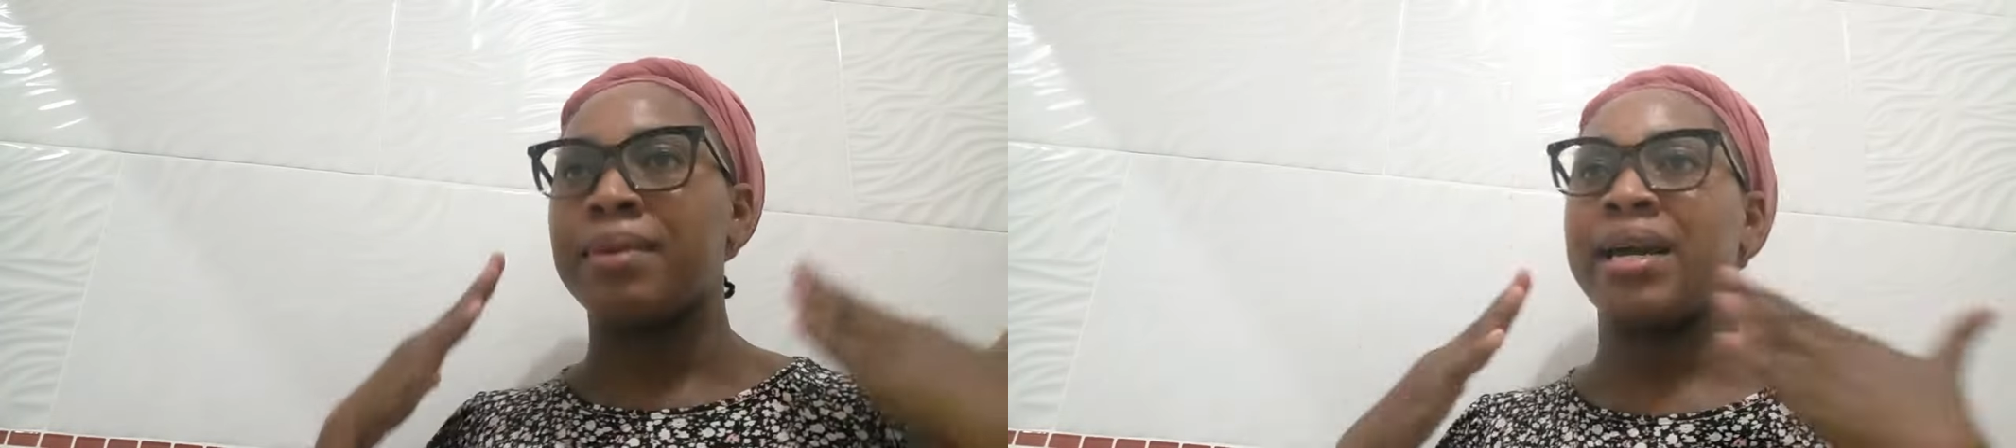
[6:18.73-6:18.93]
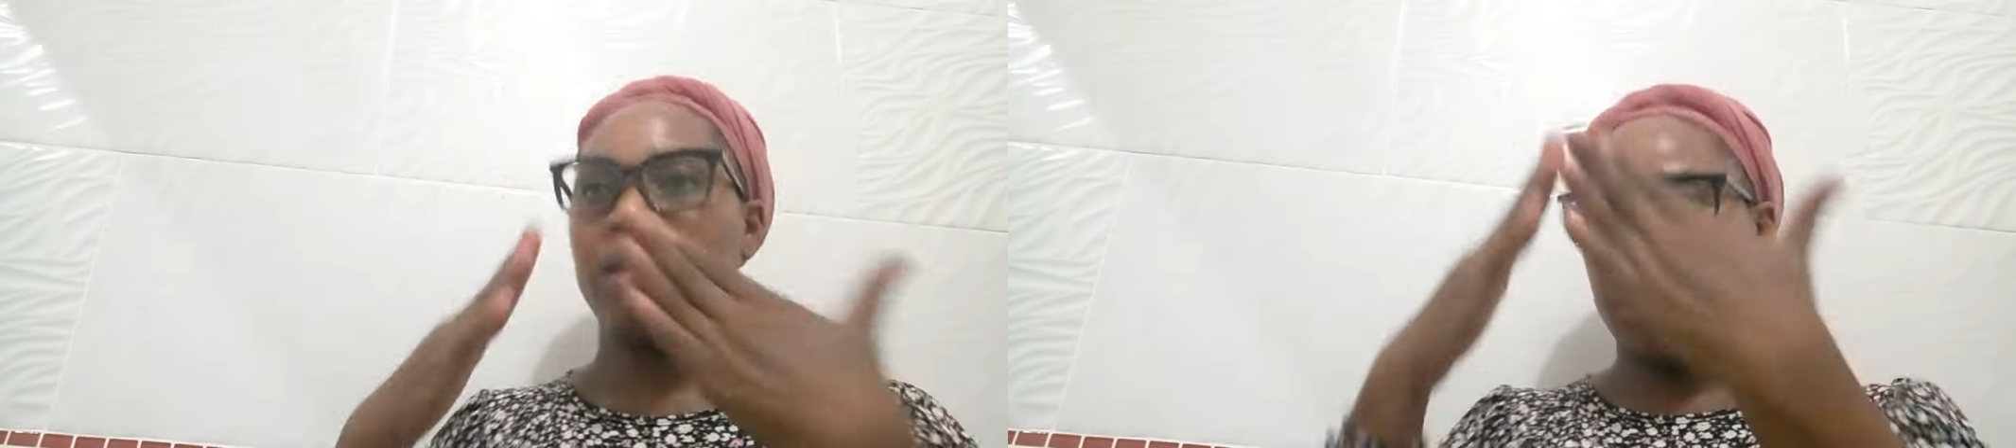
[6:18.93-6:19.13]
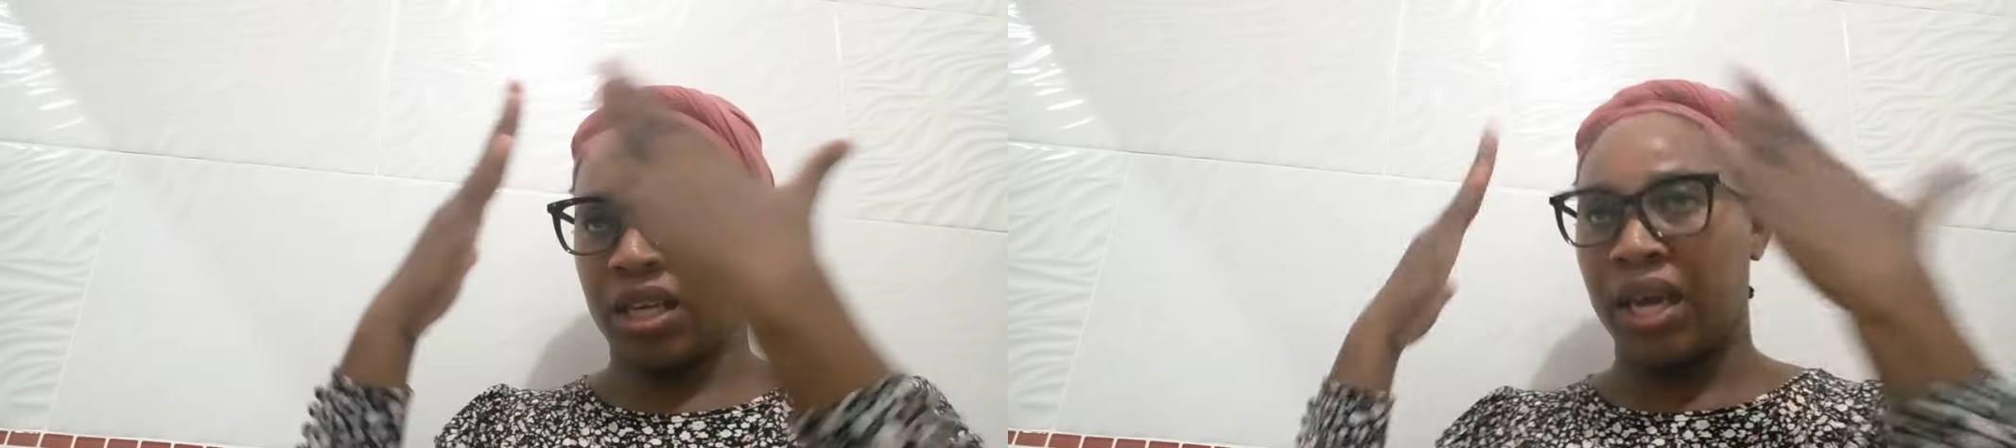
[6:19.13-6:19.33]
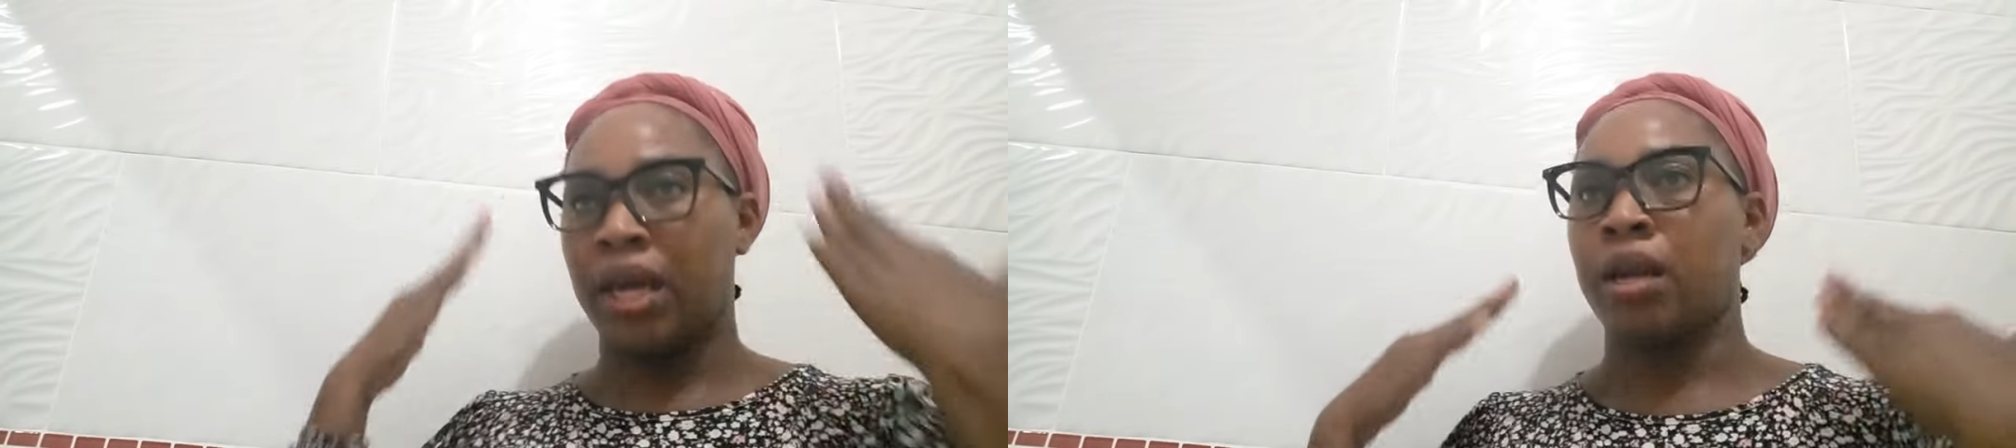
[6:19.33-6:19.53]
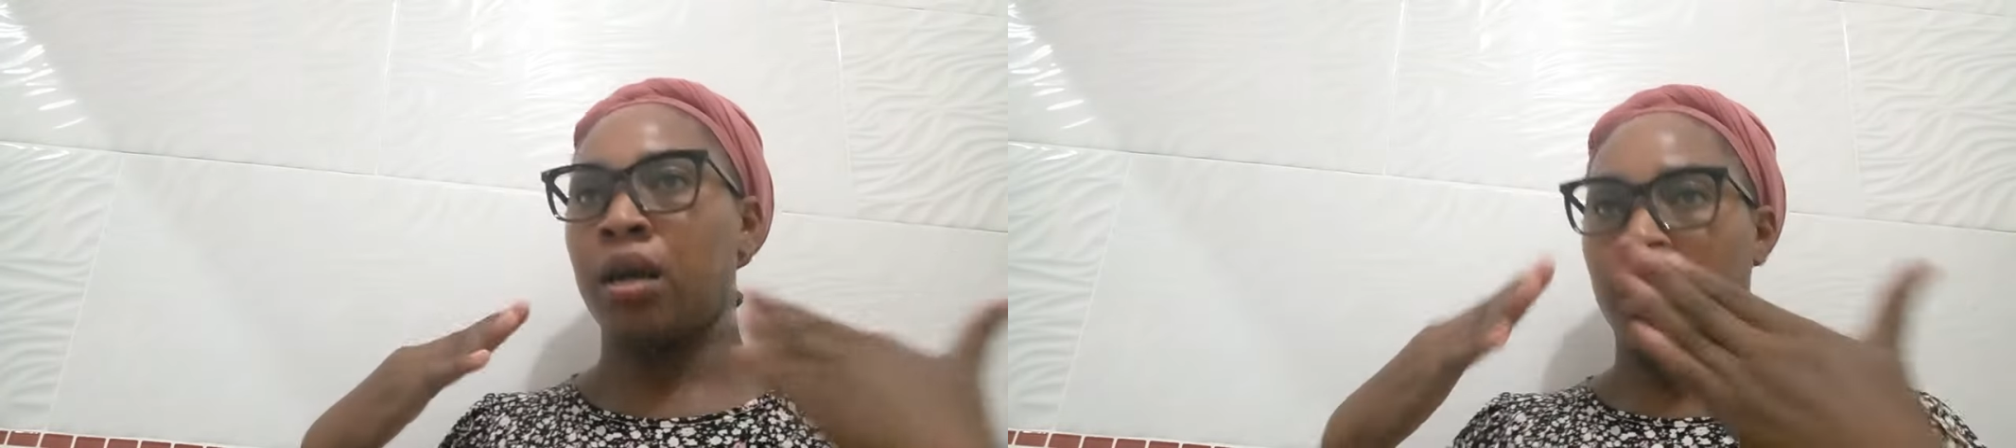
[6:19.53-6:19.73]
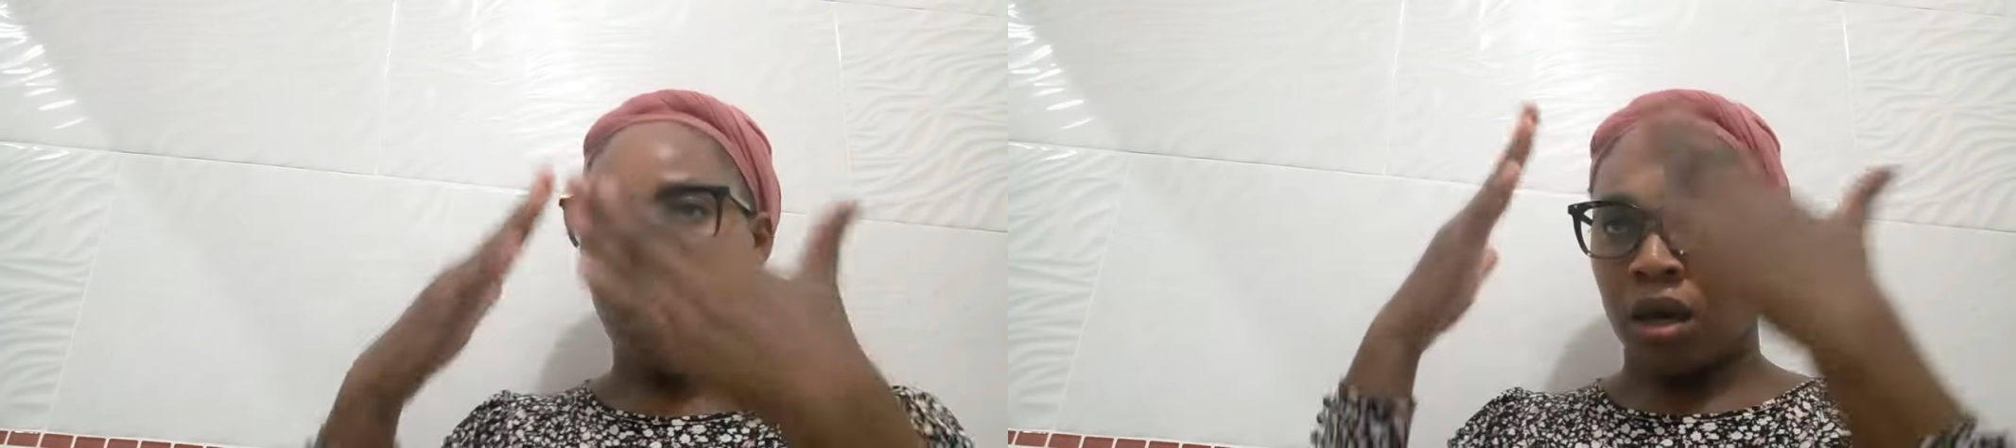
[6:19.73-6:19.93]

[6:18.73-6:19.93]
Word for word: my skin.